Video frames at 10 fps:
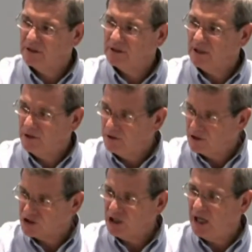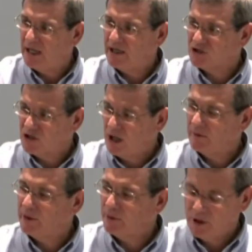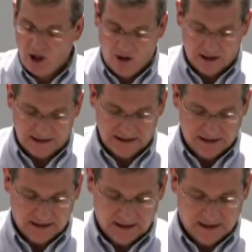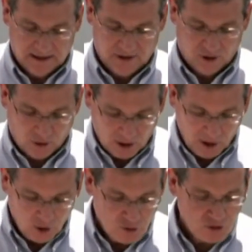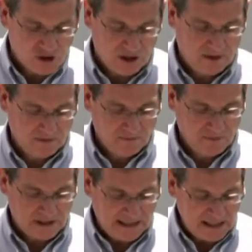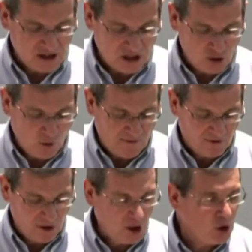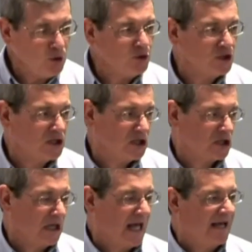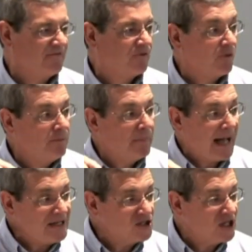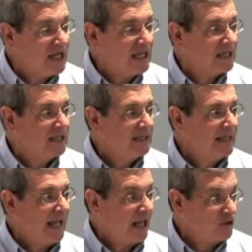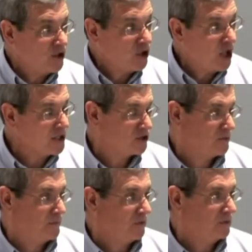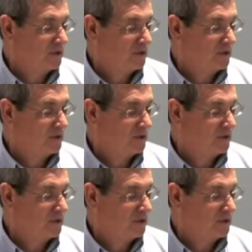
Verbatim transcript: under the sun, as Solomon would call it, you're going to lose it. But then he says, Whoever loses his life for my sake and the gospel